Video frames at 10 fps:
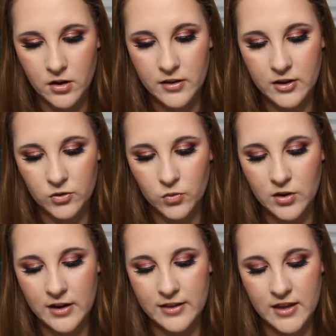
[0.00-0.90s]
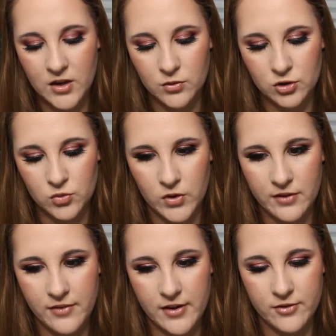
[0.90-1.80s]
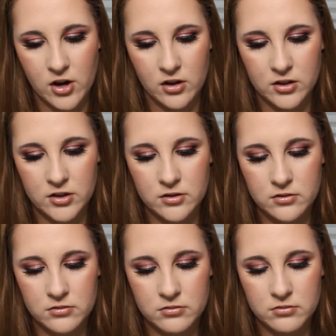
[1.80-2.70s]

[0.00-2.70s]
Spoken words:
This one I think was $25,